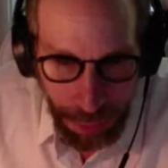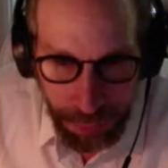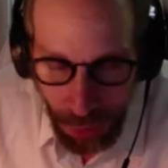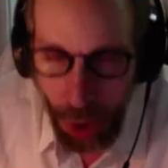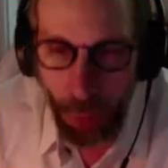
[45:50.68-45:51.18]

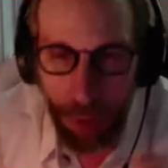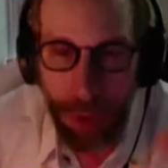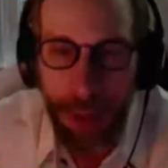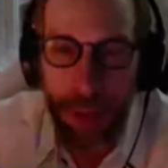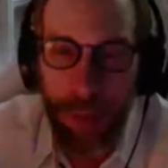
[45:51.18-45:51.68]
So,
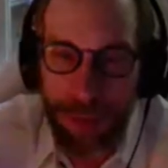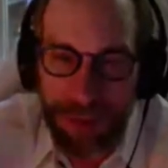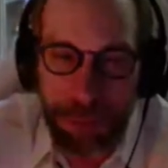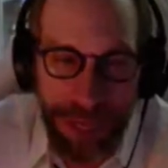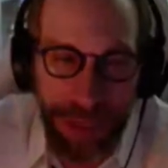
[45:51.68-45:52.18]

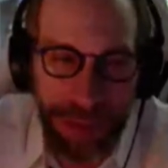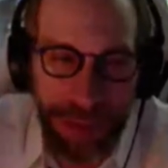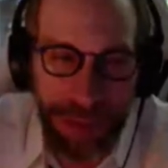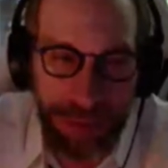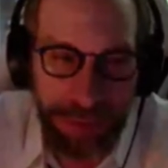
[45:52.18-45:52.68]
this
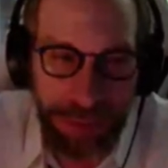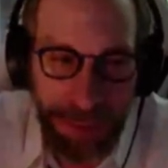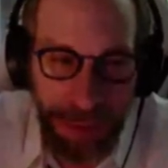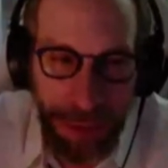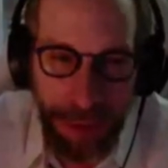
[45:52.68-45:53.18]
means
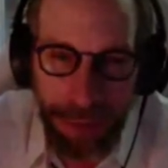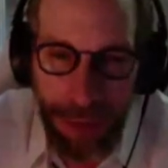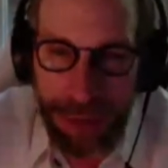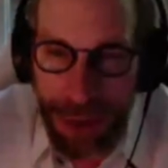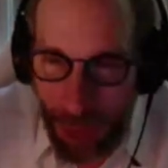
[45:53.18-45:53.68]

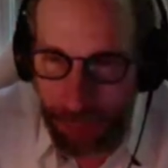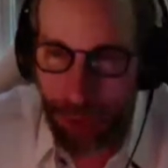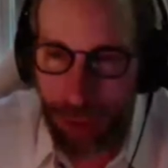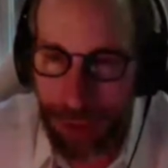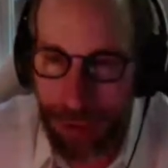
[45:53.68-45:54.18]
that
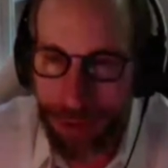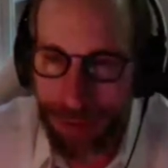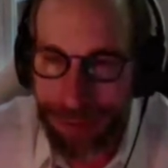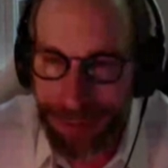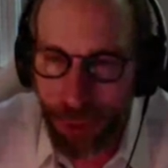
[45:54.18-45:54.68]
nothing
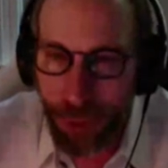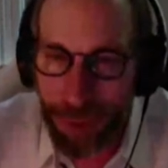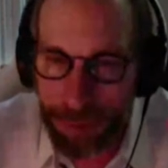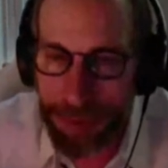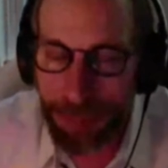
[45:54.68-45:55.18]
is
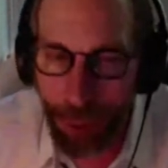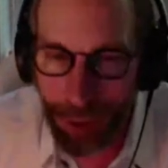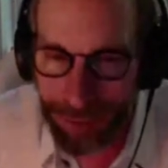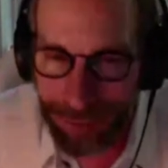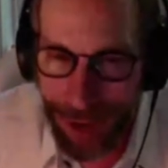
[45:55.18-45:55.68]
incredibly
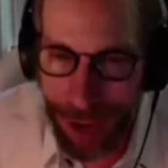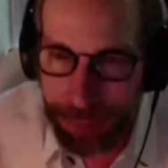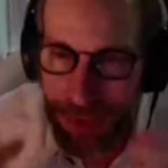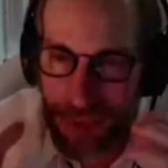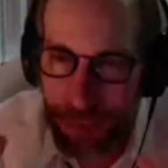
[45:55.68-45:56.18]
important.
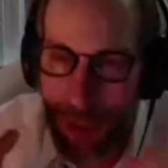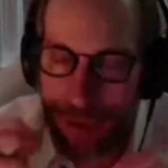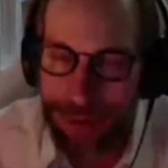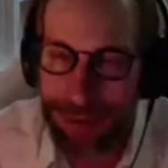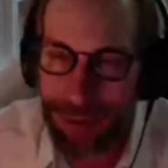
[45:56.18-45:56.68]
Empty
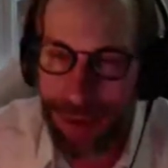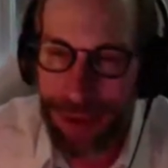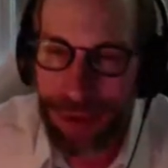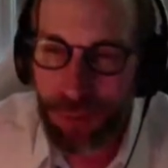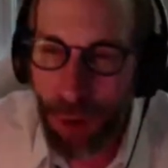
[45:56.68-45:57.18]
space
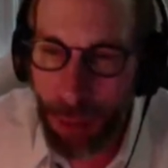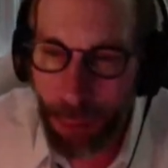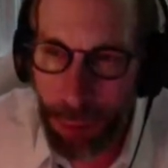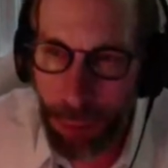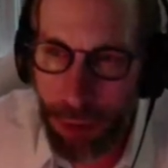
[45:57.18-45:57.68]
is far more
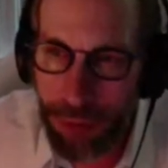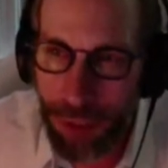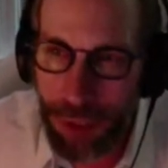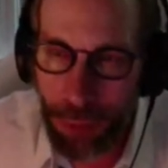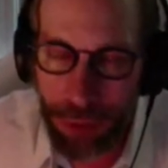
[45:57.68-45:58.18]
important
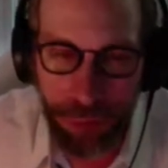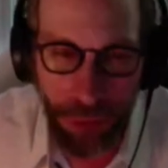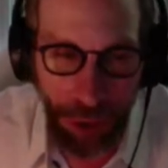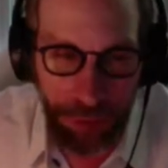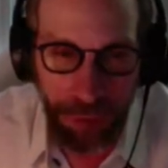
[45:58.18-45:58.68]
than you would have
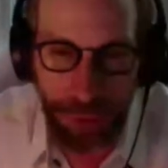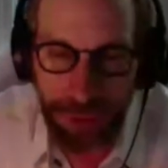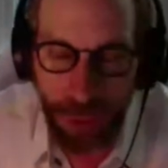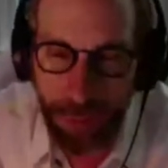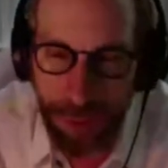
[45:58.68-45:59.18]
thought. So
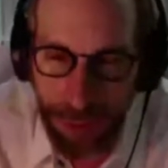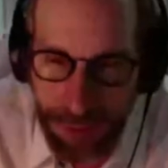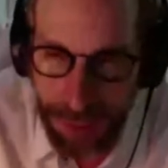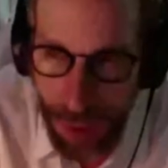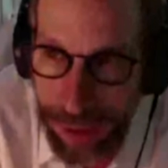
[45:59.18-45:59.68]
let's go to the next
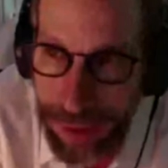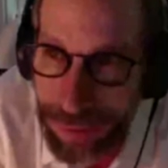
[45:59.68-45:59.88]
slide.